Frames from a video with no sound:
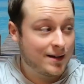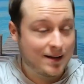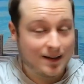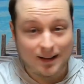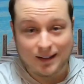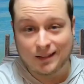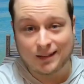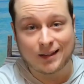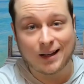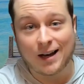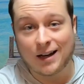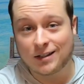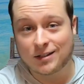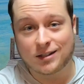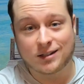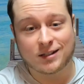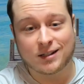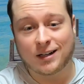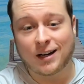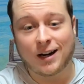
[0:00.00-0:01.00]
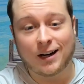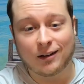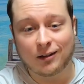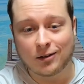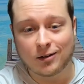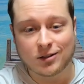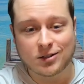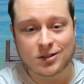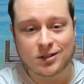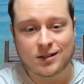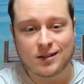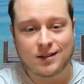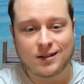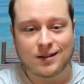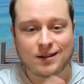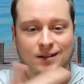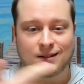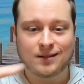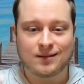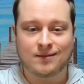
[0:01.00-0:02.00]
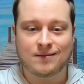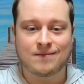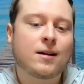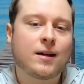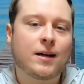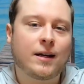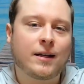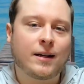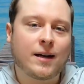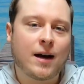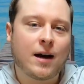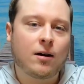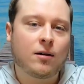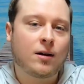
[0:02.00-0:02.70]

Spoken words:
thousands of dollars. And now,